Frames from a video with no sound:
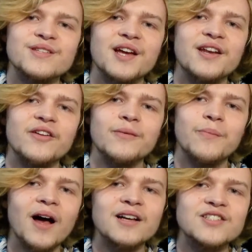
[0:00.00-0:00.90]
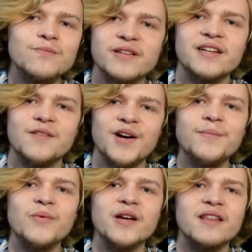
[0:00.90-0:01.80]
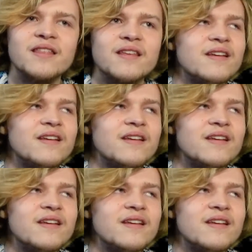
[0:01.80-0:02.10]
design you could possibly come up with.